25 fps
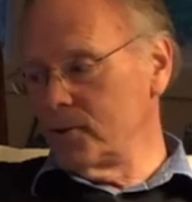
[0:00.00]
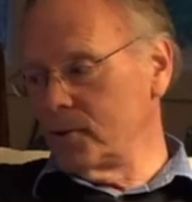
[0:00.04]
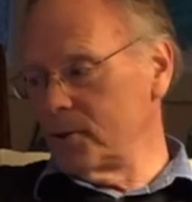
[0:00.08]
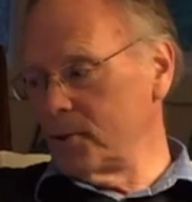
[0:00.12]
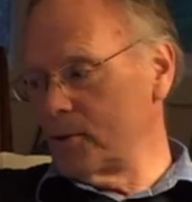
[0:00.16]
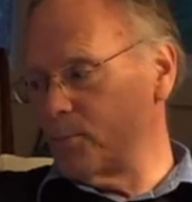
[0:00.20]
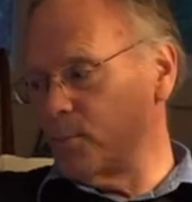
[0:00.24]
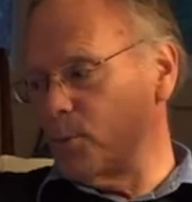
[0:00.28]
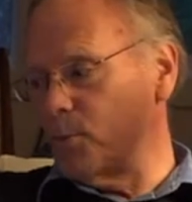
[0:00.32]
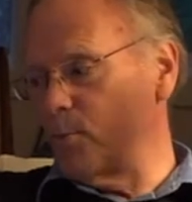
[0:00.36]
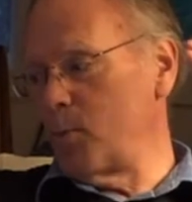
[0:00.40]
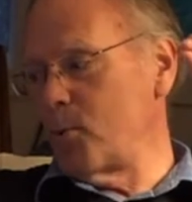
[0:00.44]
is
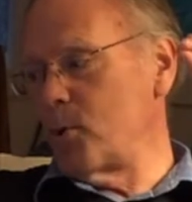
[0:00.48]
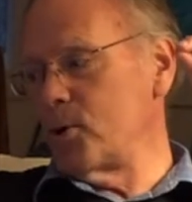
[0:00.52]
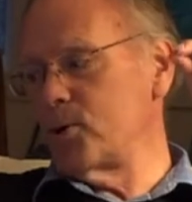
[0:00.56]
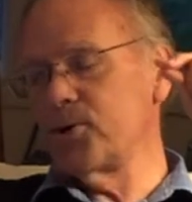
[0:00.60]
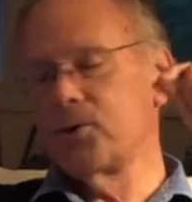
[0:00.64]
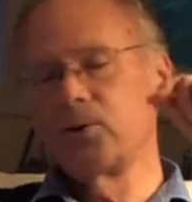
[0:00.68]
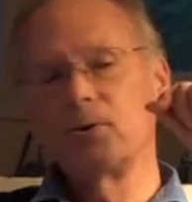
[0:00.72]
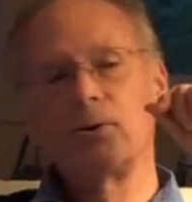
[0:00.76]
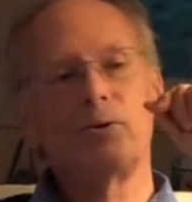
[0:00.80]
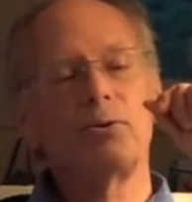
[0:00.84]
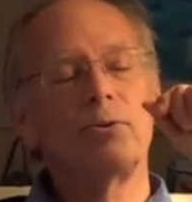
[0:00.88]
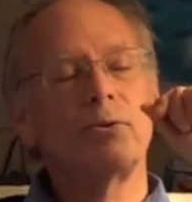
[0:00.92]

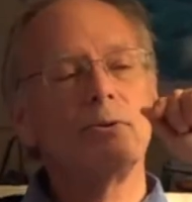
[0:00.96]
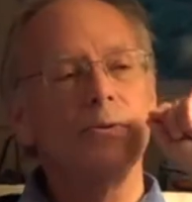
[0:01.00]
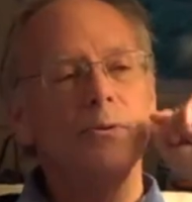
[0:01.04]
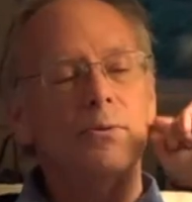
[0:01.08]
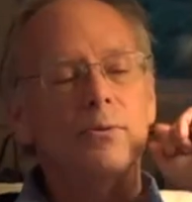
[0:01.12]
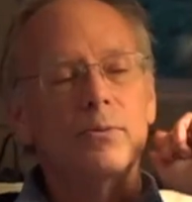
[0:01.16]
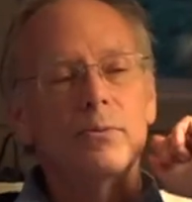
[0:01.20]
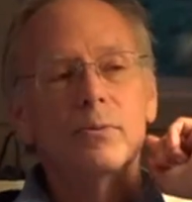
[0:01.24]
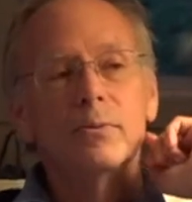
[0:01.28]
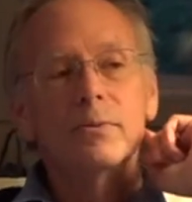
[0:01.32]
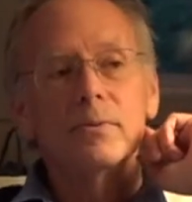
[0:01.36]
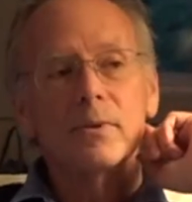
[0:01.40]
proportional
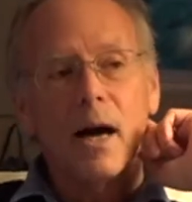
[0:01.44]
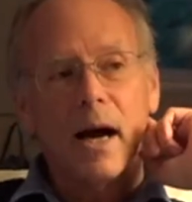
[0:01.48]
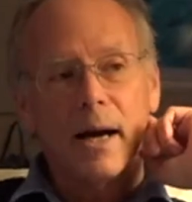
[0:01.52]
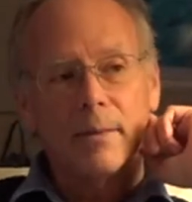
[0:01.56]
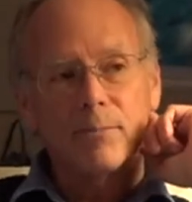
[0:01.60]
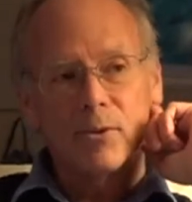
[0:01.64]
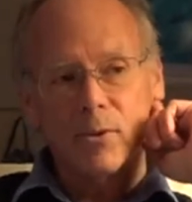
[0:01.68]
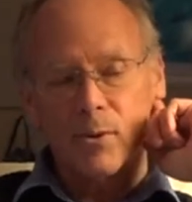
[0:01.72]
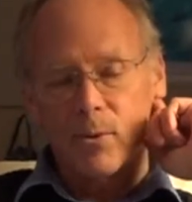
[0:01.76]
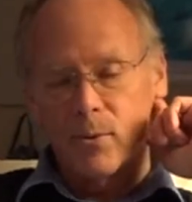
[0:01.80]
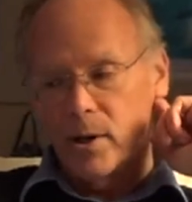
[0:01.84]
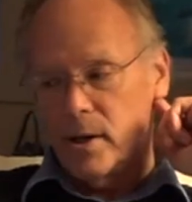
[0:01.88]
to time
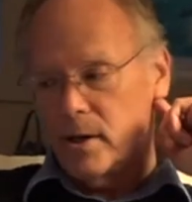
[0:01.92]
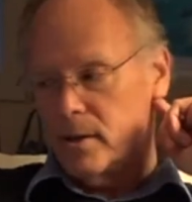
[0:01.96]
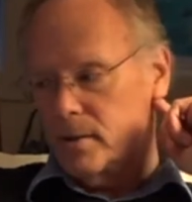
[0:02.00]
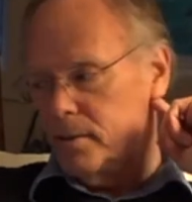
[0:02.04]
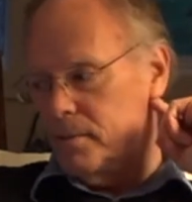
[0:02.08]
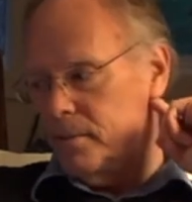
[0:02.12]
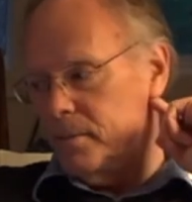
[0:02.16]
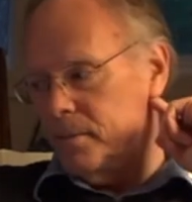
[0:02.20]
squared.